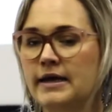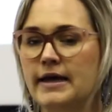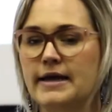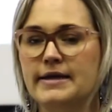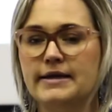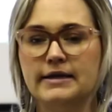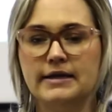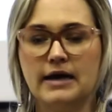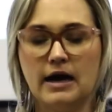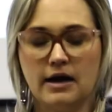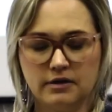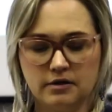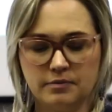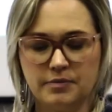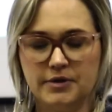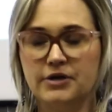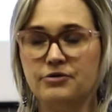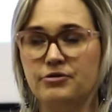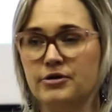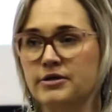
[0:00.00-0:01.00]
It can either
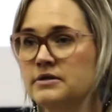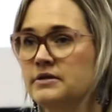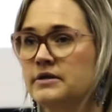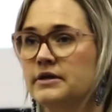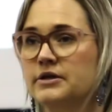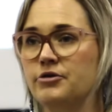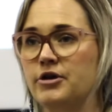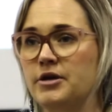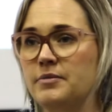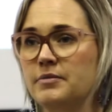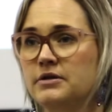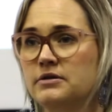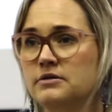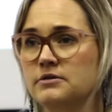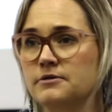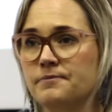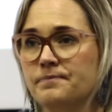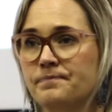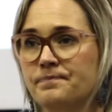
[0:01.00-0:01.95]
be a written agreement,